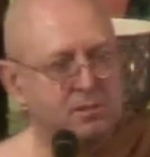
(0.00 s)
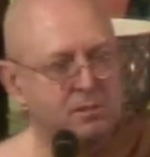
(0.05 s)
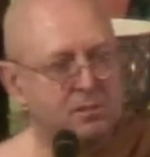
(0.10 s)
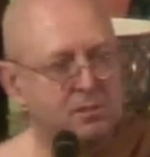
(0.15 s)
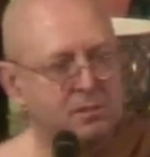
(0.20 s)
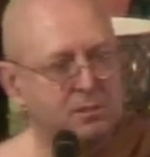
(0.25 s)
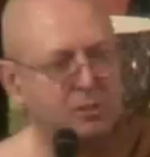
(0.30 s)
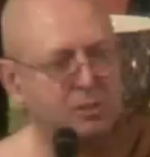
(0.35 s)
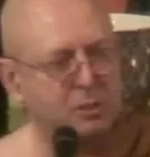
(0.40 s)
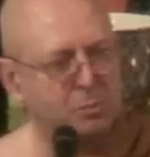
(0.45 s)

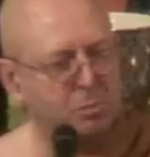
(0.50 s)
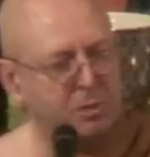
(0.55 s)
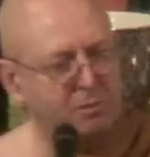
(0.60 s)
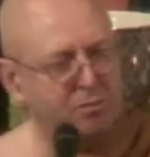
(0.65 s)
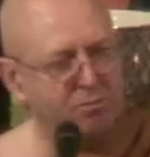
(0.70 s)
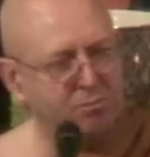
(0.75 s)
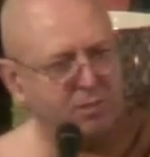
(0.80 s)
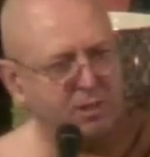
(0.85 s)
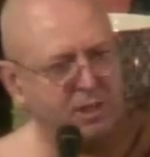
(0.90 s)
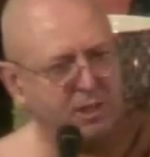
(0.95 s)
You can be
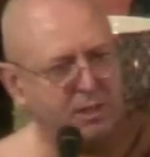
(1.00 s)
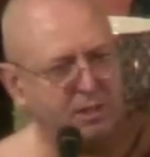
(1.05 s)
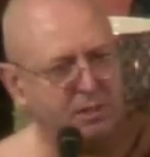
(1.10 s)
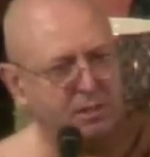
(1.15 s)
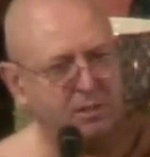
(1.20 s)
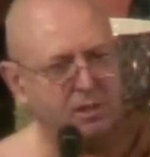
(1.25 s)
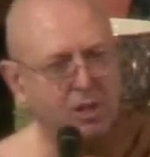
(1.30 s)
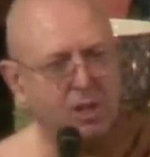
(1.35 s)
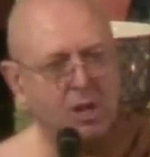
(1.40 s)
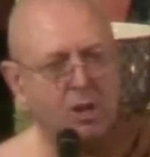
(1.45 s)
free.
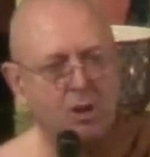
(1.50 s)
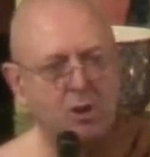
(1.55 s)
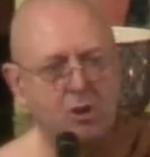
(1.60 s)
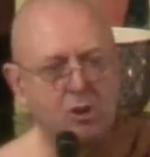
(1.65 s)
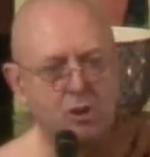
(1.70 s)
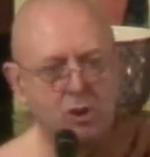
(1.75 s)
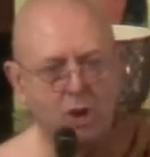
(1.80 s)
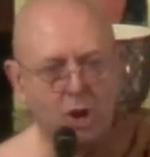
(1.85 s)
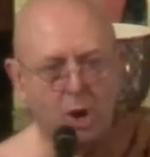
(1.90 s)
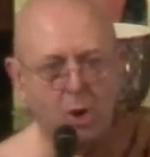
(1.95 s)

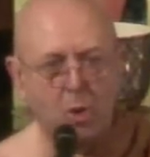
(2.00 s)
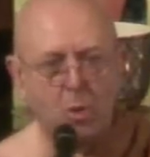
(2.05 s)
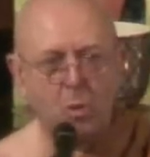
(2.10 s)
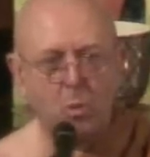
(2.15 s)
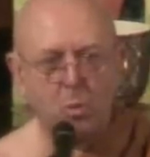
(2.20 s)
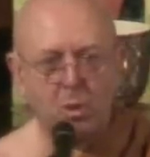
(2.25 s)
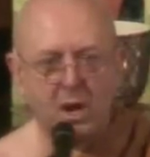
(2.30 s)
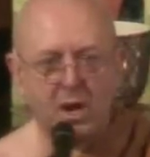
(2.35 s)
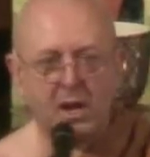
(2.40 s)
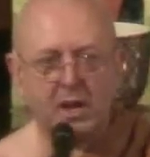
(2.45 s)
No
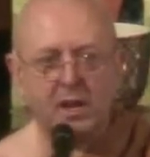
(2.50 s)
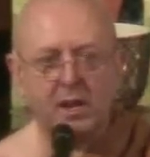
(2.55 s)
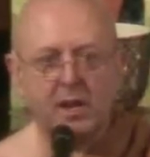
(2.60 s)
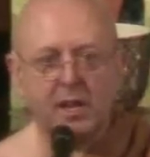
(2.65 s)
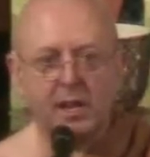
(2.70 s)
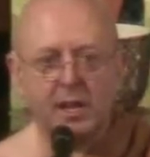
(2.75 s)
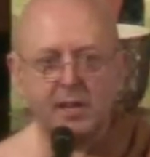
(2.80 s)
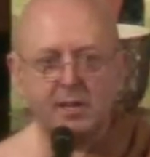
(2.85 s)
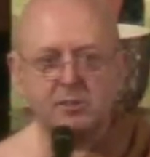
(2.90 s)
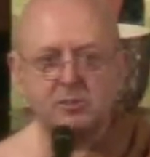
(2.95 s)
one
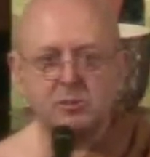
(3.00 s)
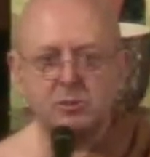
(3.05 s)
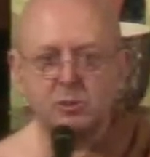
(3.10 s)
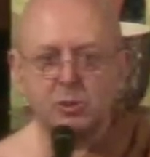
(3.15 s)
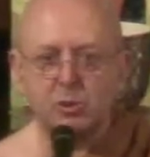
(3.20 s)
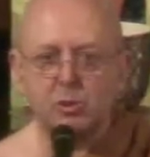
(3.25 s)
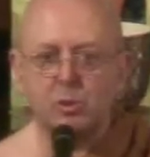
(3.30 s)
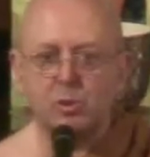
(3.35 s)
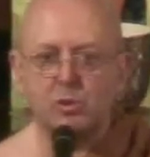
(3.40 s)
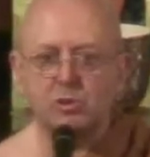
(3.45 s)
is
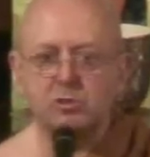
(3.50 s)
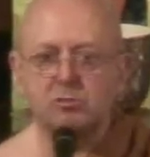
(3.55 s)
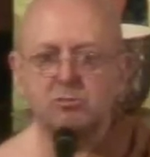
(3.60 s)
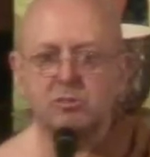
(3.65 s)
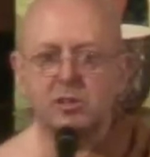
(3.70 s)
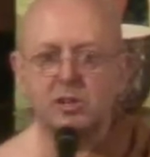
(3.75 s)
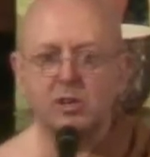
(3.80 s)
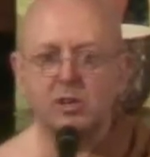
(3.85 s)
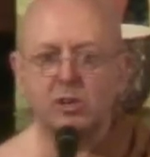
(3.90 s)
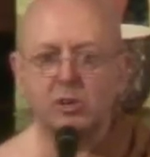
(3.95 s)

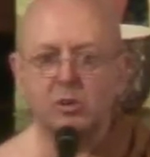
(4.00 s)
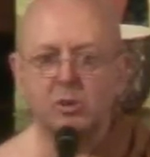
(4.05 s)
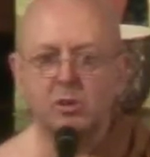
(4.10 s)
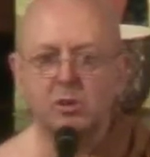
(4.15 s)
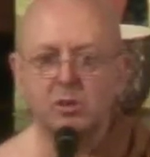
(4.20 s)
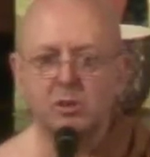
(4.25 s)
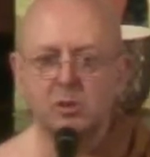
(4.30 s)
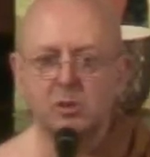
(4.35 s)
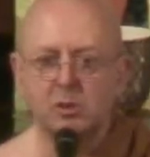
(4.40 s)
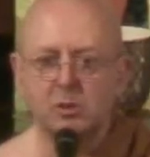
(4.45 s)
torturing you
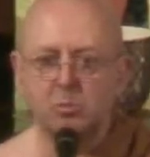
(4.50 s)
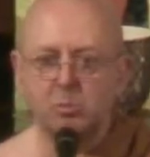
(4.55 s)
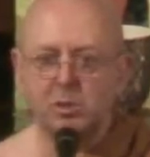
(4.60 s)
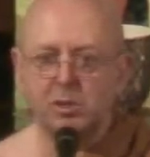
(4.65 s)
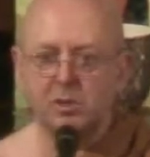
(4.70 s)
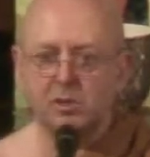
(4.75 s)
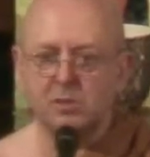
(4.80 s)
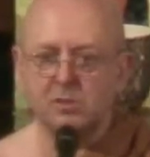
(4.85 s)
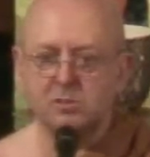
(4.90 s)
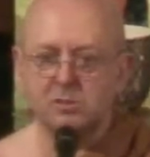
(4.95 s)

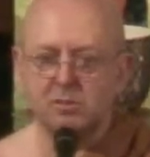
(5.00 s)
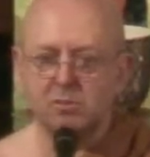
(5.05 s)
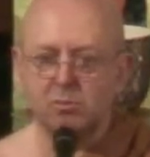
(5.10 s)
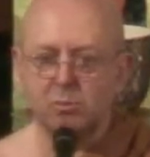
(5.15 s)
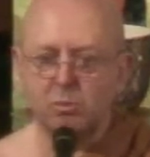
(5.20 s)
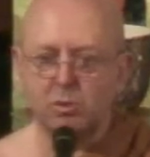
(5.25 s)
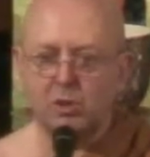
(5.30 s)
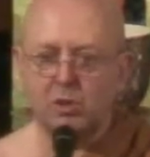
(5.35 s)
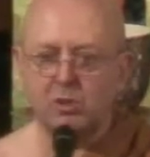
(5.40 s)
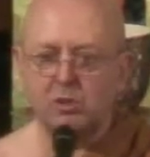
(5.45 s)
because of
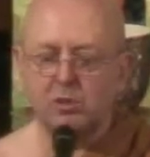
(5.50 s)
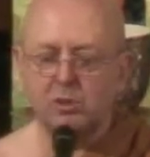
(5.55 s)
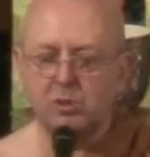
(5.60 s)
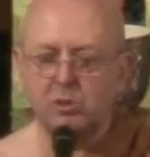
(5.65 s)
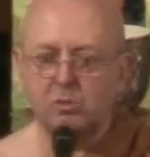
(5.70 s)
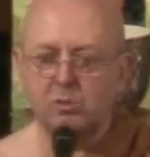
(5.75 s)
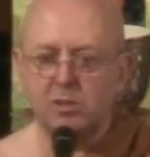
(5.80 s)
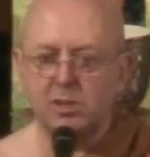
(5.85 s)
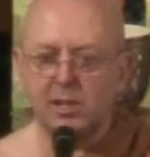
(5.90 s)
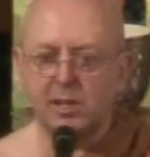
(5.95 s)
what
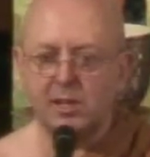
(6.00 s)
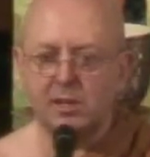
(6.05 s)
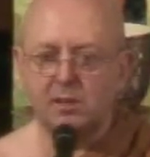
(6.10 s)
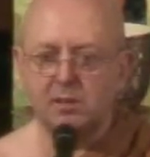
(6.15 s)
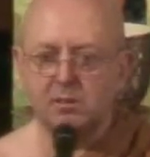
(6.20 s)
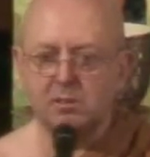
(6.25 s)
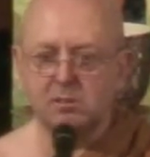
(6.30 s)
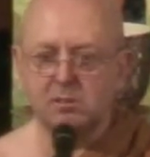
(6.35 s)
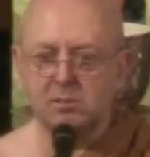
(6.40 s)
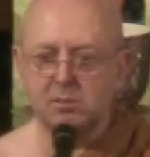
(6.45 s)
you did
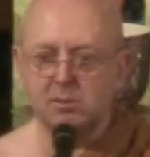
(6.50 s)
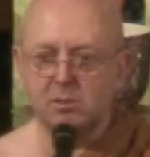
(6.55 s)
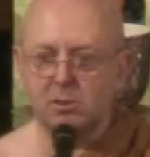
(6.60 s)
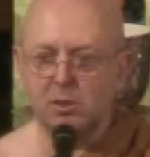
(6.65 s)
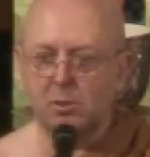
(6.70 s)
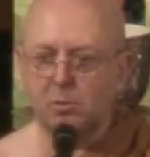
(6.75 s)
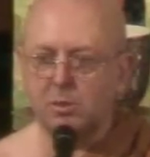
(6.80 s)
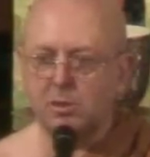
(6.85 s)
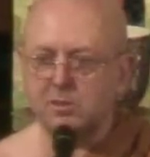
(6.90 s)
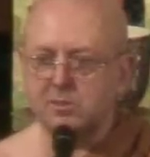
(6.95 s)

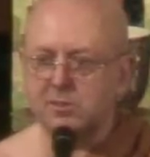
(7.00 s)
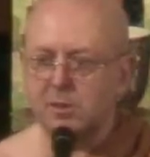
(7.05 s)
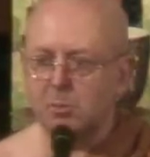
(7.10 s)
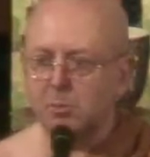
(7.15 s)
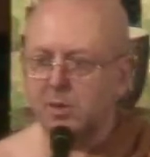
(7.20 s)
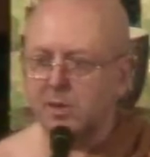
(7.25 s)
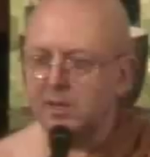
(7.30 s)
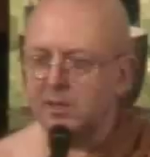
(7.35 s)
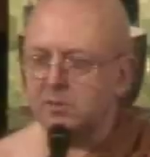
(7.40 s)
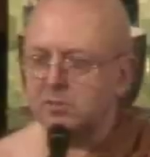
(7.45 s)
or what
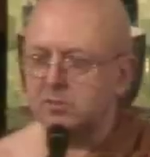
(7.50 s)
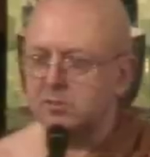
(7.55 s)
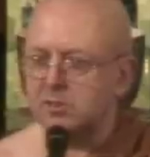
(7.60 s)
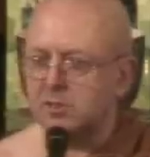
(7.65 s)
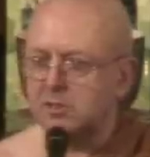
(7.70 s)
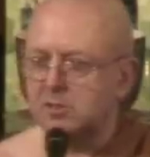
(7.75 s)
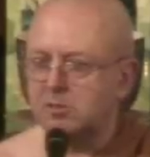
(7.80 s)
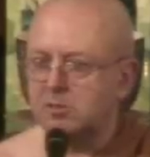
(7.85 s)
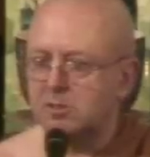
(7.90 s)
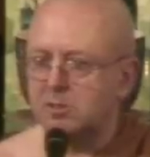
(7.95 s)
someone else
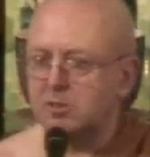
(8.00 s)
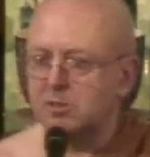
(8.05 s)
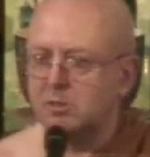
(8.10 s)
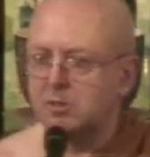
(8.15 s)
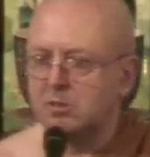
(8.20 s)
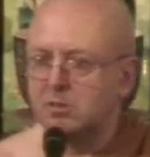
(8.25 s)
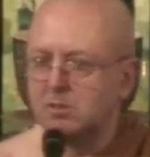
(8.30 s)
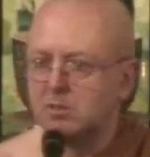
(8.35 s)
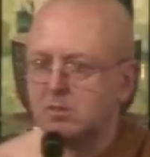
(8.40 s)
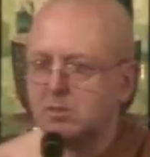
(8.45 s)
did to you.
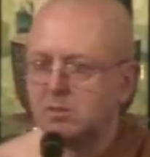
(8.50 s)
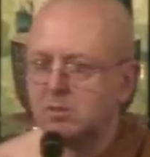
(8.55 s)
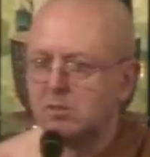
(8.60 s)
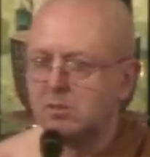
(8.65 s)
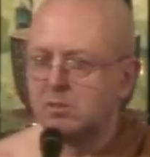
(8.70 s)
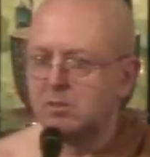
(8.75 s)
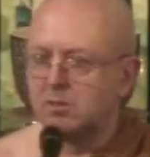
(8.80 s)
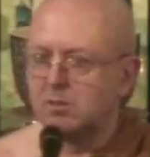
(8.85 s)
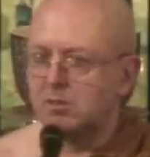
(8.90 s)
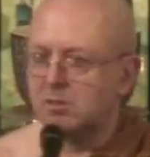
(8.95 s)

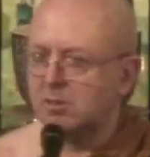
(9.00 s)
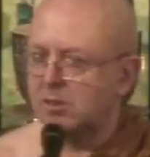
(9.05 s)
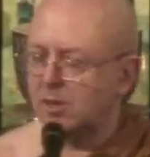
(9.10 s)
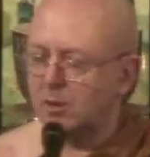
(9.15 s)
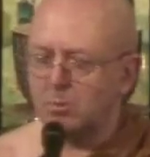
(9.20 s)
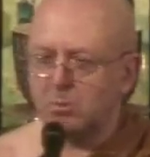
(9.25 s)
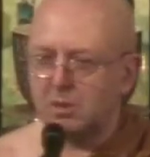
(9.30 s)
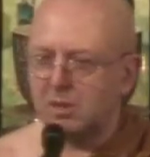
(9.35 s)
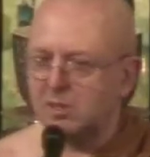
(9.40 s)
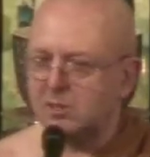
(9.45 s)
No
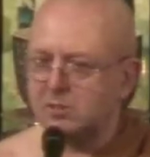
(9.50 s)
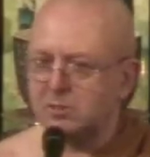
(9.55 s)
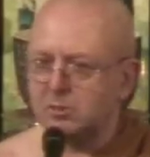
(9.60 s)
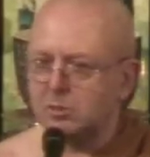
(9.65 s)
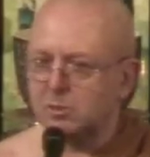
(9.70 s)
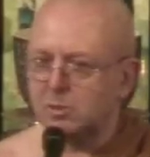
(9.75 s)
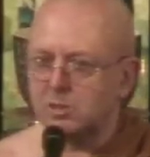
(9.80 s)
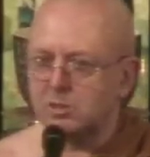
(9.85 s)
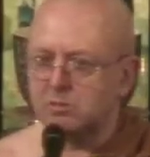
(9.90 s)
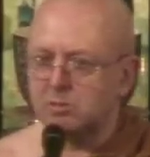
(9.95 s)
one is
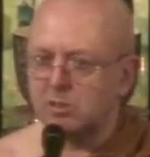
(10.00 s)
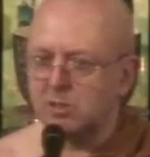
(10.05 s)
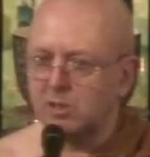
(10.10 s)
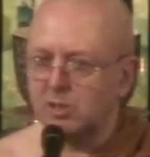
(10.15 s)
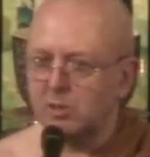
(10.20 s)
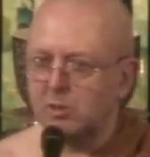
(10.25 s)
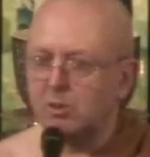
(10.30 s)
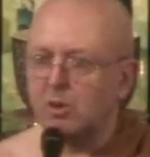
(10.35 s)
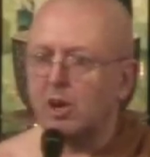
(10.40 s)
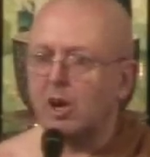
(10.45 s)
torturing
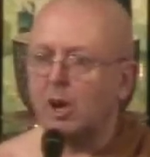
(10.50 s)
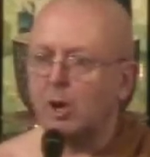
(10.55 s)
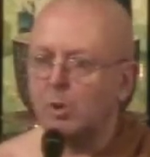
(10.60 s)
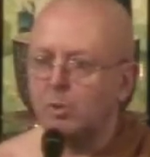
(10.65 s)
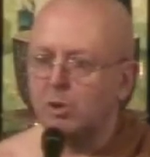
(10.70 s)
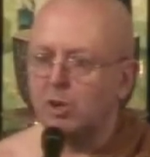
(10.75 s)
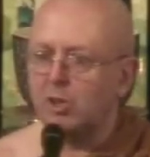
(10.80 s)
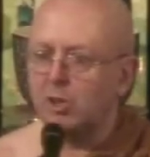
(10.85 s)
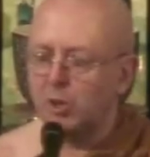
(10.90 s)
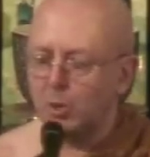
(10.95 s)
you,
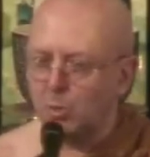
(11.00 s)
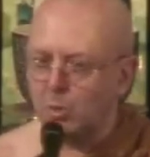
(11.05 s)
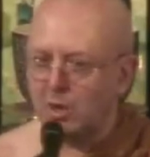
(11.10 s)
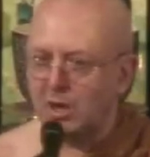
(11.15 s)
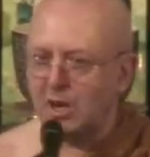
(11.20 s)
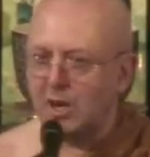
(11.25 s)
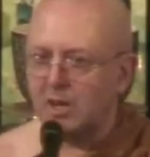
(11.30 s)
only you are.